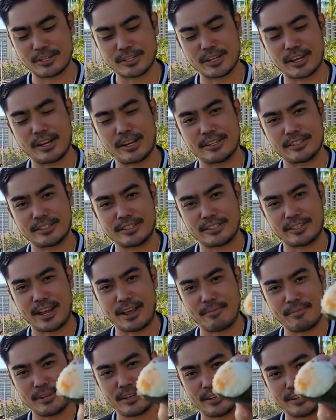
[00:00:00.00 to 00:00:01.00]
which has
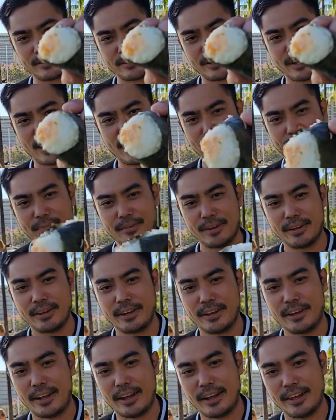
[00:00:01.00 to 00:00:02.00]
salmon on top
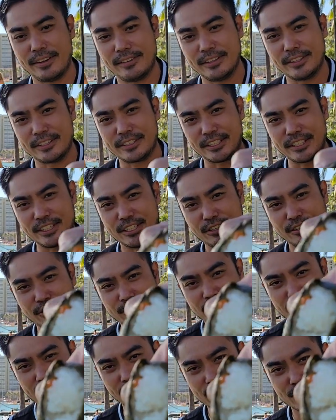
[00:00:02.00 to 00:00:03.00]
and this
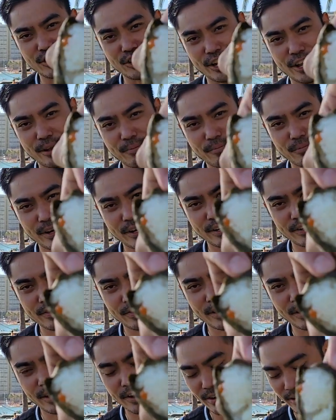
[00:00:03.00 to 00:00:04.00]
ikura gem right
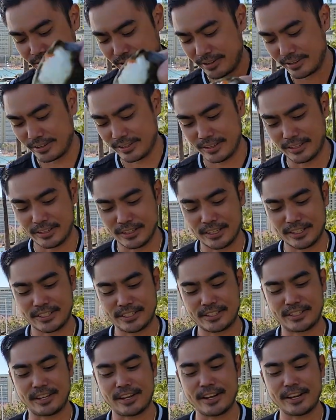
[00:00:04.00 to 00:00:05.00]
in there.
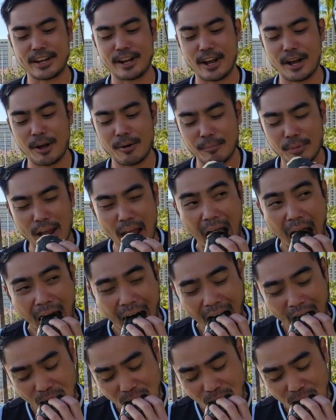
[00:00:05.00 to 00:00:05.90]
Let's take a bite.